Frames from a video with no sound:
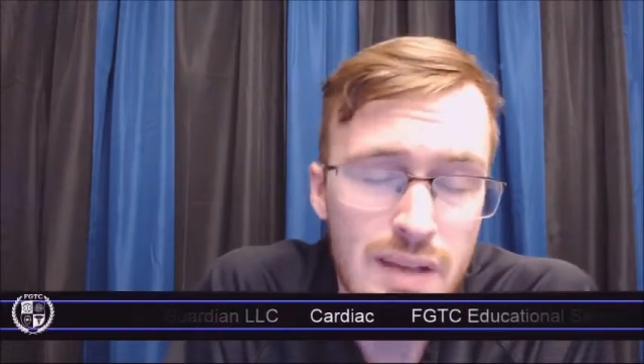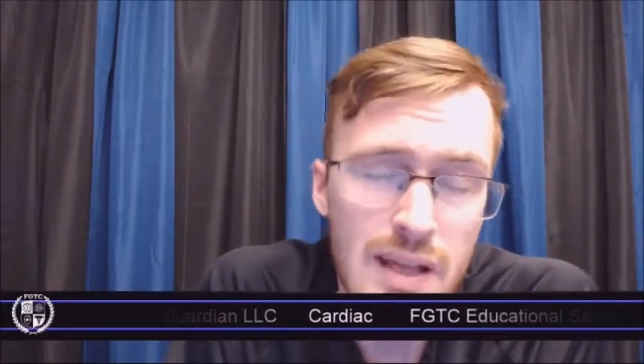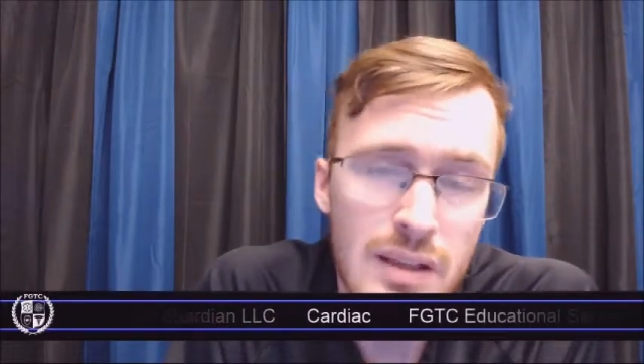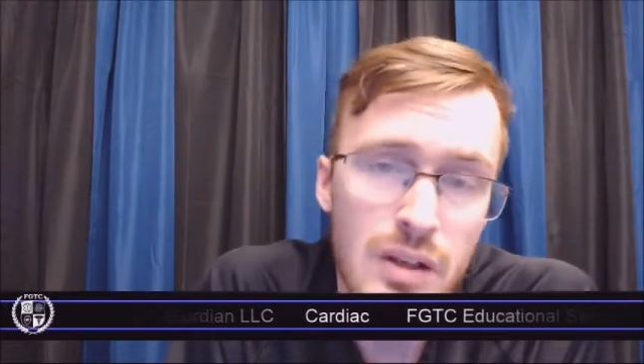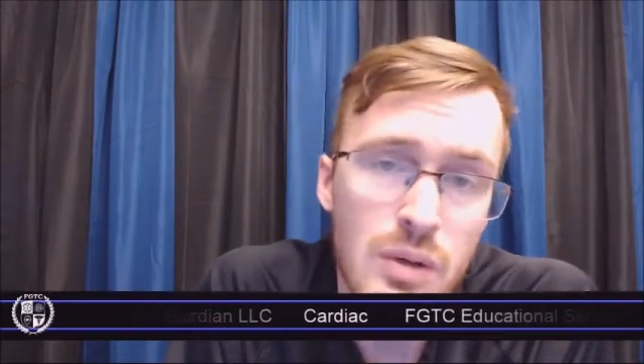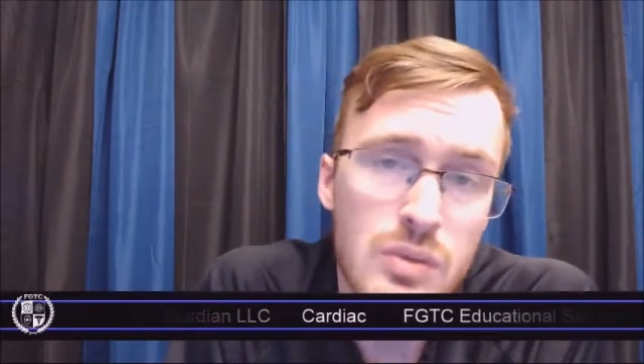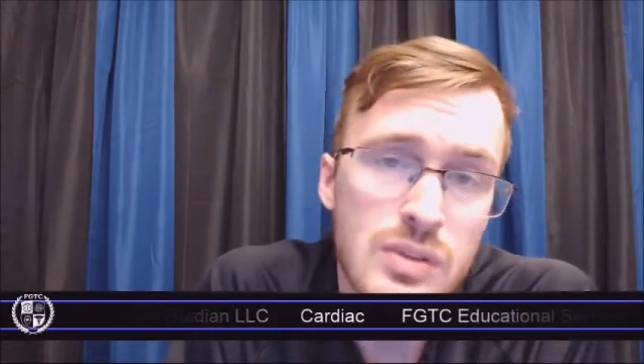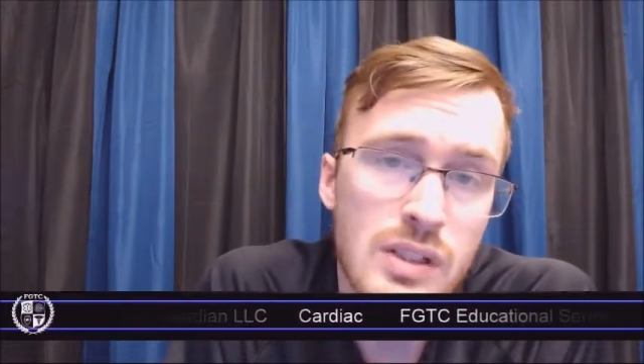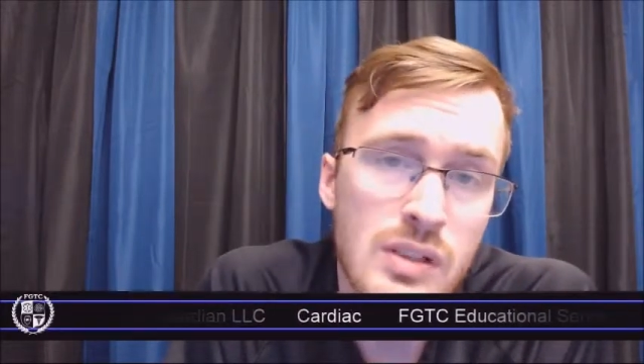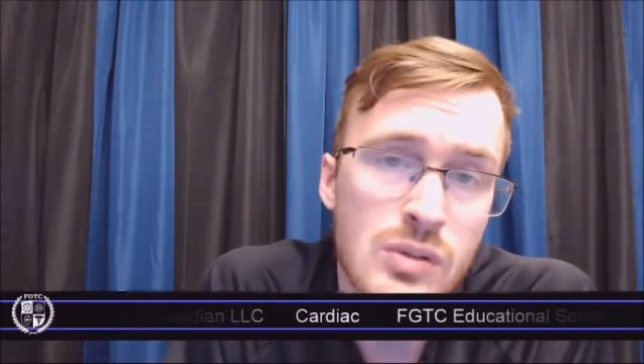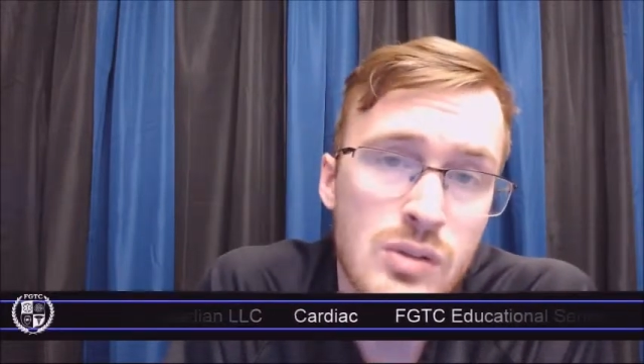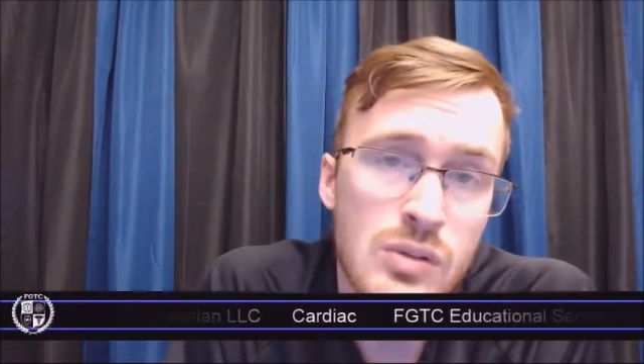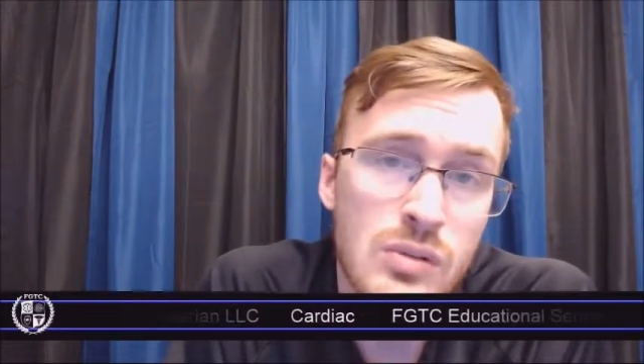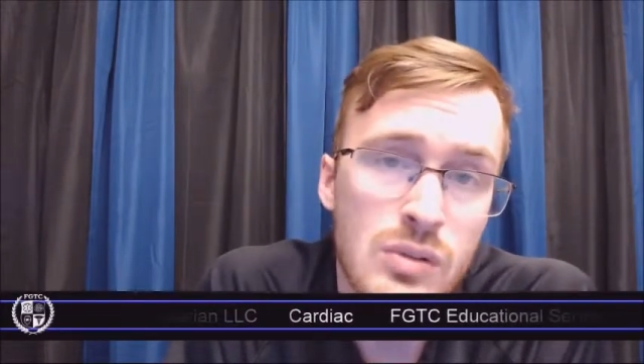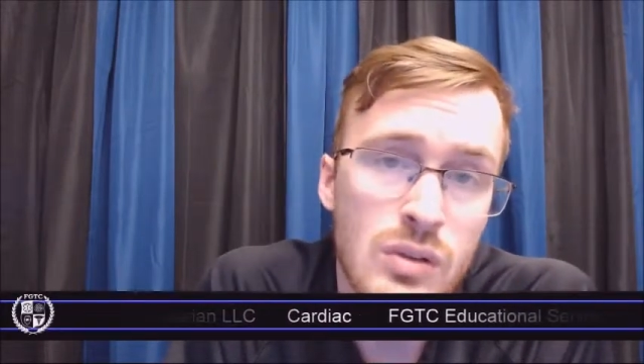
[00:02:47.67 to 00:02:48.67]
that goes
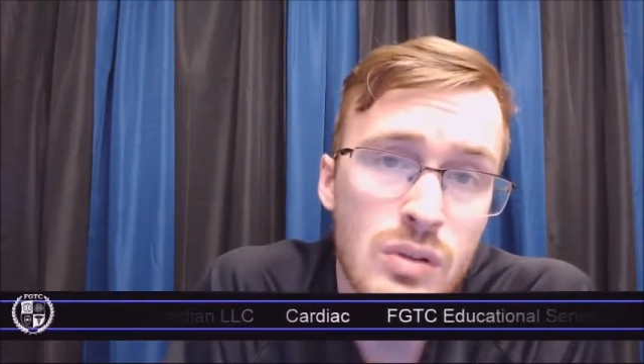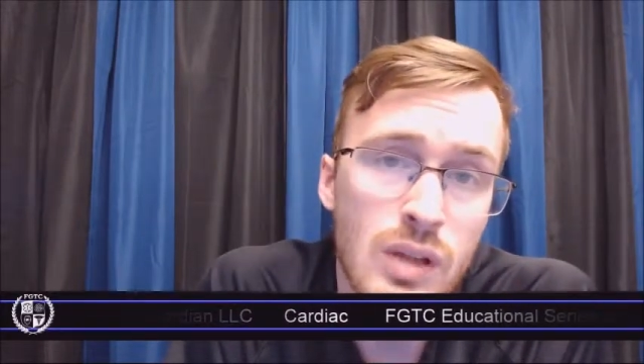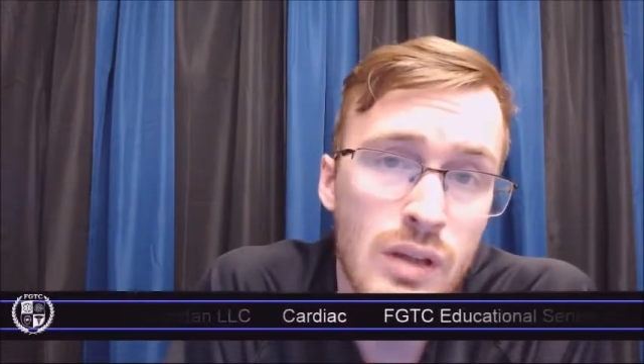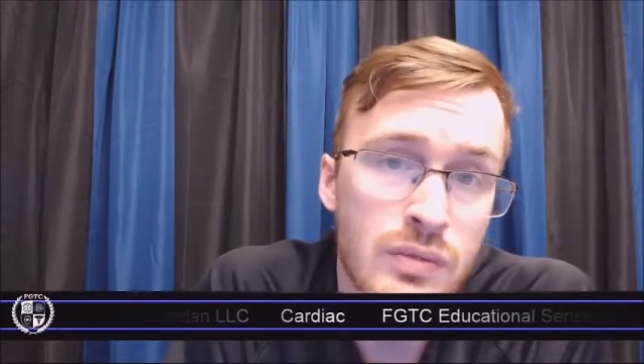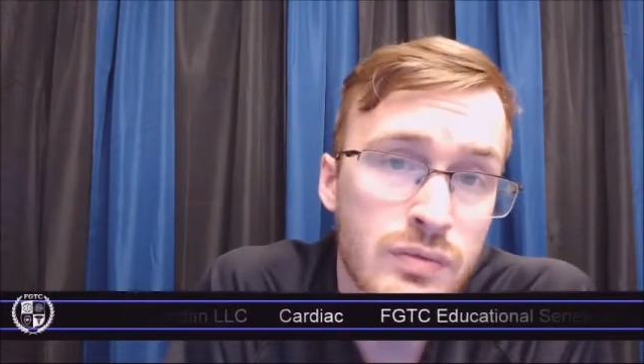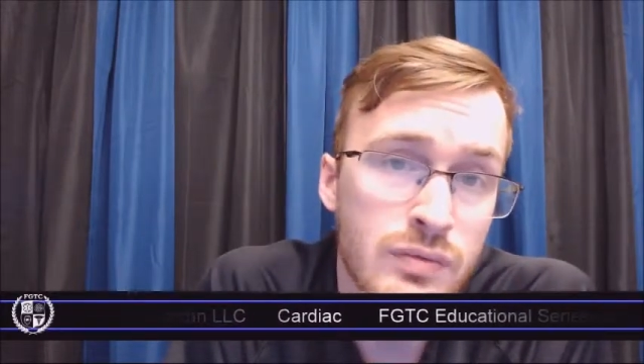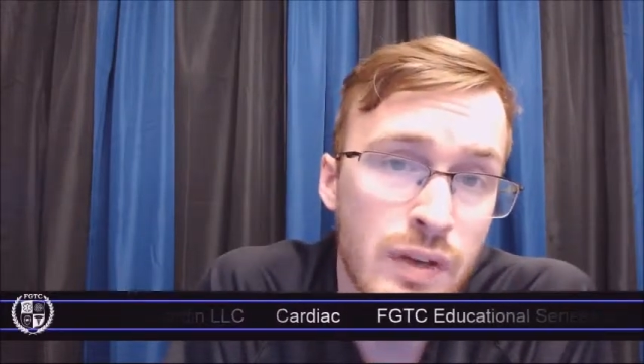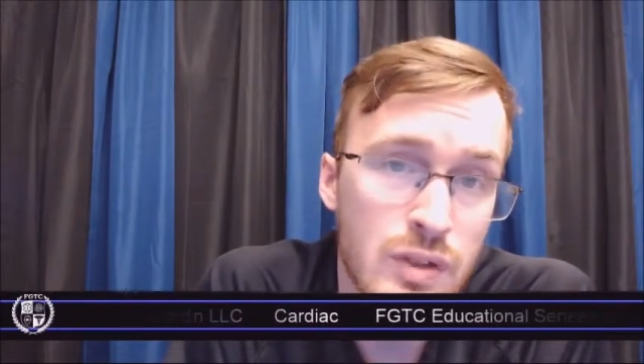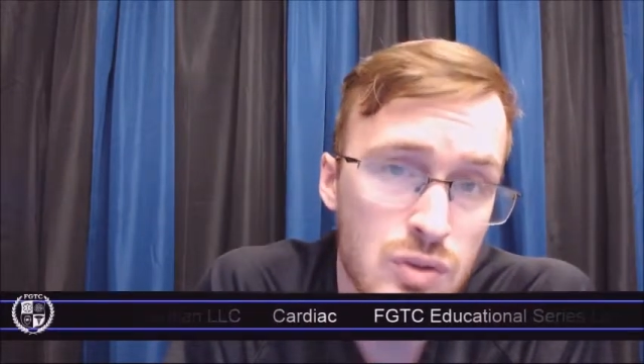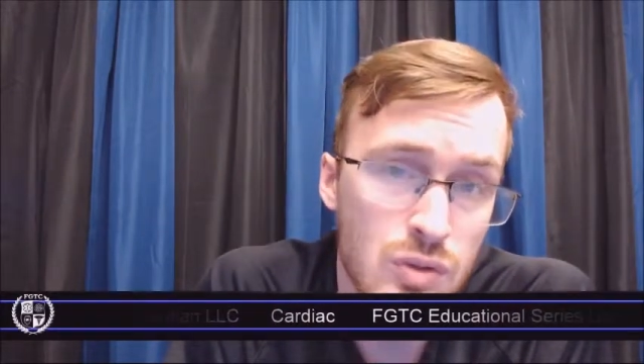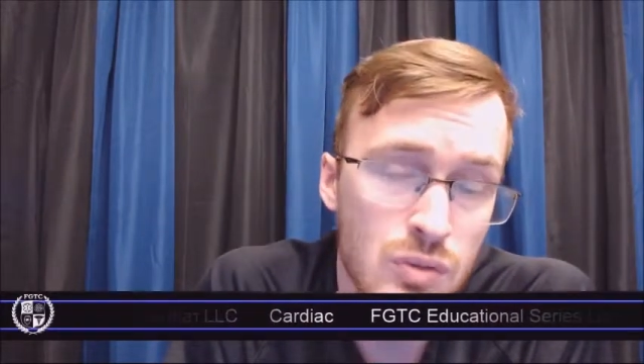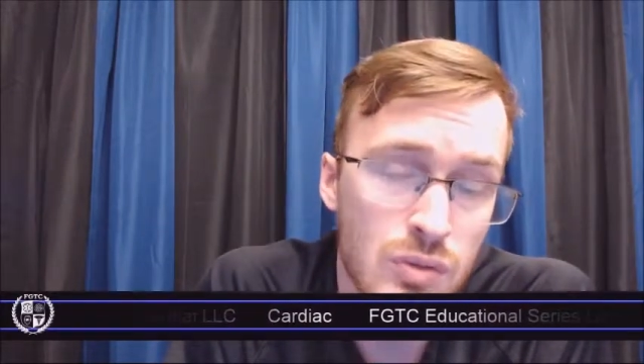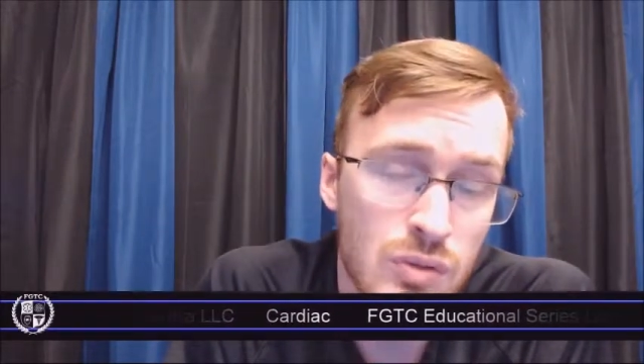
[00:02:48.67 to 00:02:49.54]
into your left ventricle.